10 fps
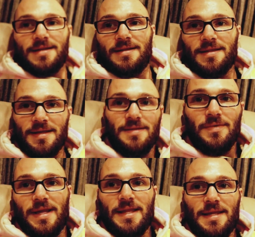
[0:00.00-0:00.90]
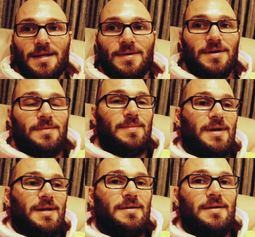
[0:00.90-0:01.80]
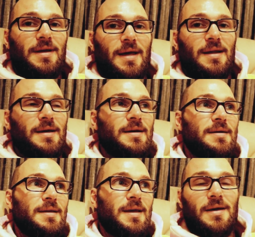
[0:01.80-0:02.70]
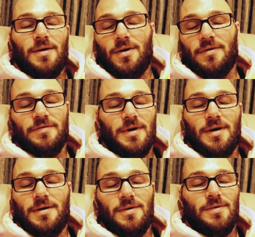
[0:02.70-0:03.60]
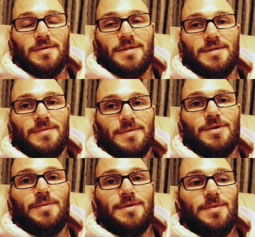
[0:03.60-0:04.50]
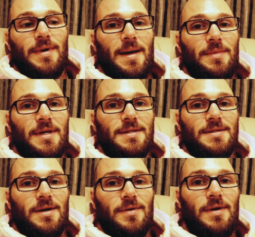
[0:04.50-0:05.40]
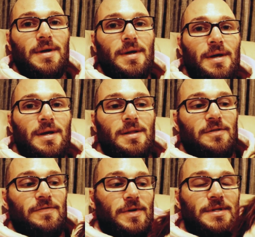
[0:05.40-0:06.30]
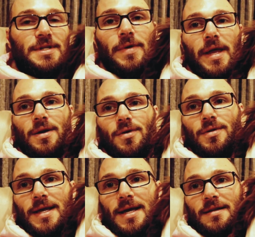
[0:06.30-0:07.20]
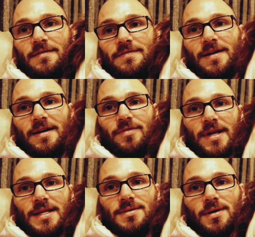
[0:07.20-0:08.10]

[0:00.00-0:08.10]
didn't think we'd get that at all, but uh, yeah, overall we're we're super super happy. So look forward to doing it all again in five weeks'